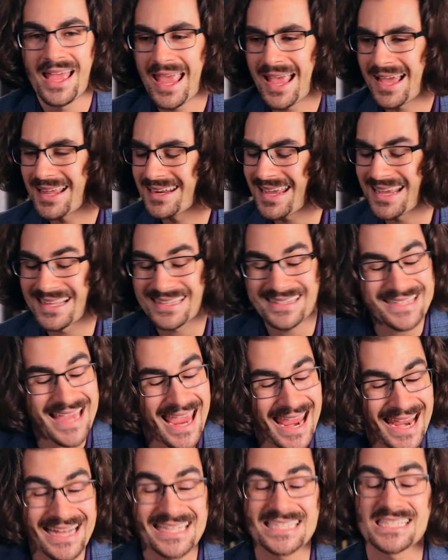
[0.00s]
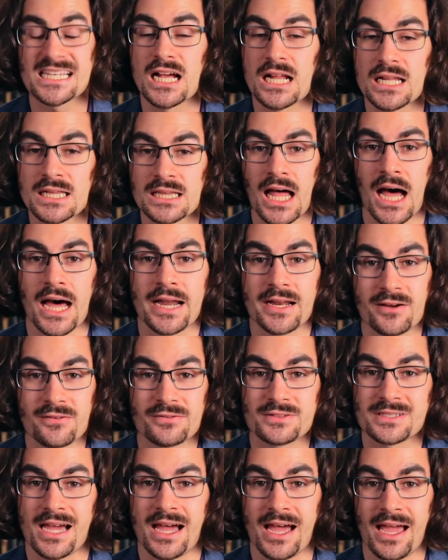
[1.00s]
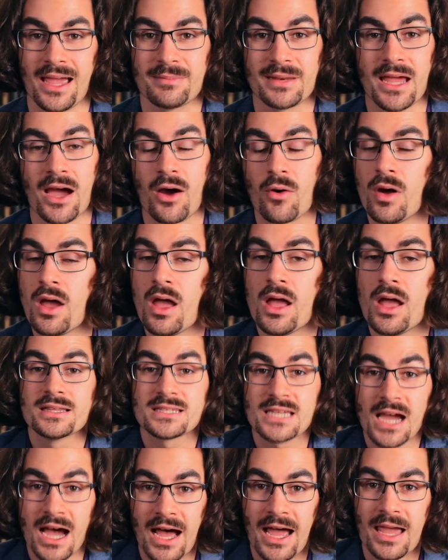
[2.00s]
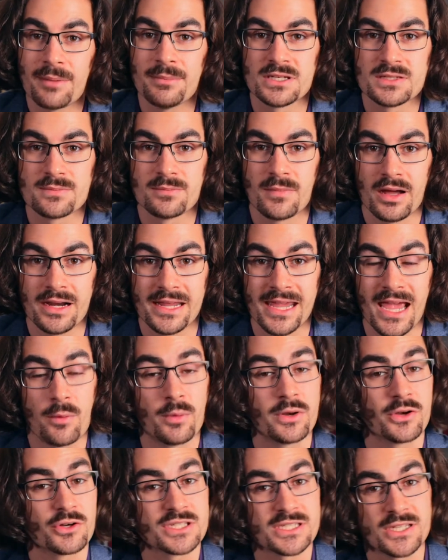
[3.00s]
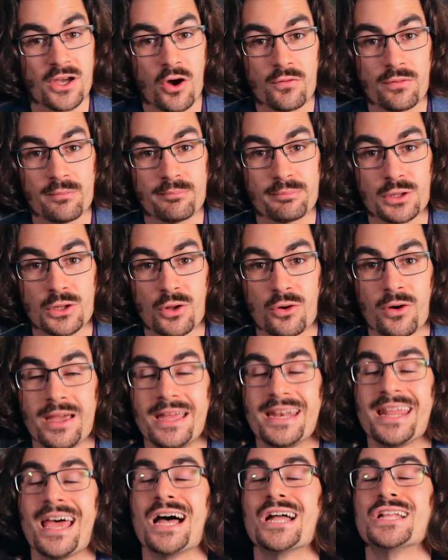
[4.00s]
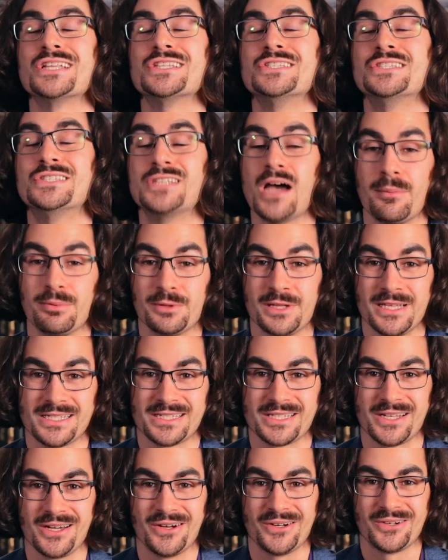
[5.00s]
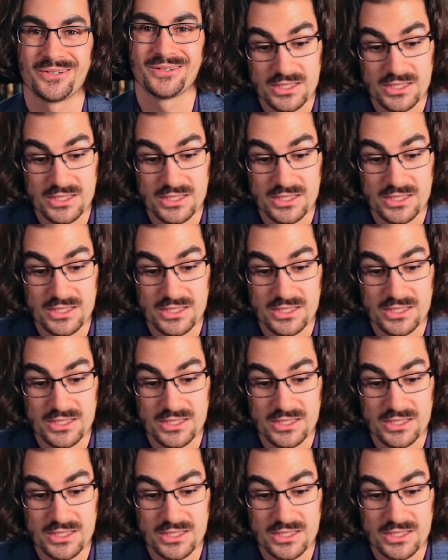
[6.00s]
And it takes a lot of time. Now, time is money, and when you're self-employed, doubly so.